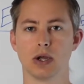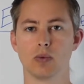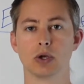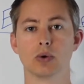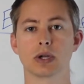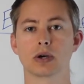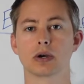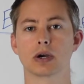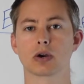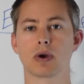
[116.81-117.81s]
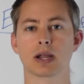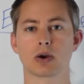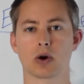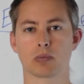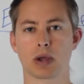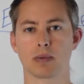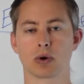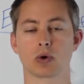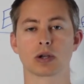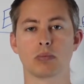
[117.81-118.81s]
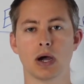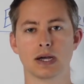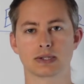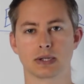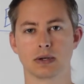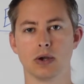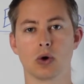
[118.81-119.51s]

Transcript: when you enter a credit card payment or a deposit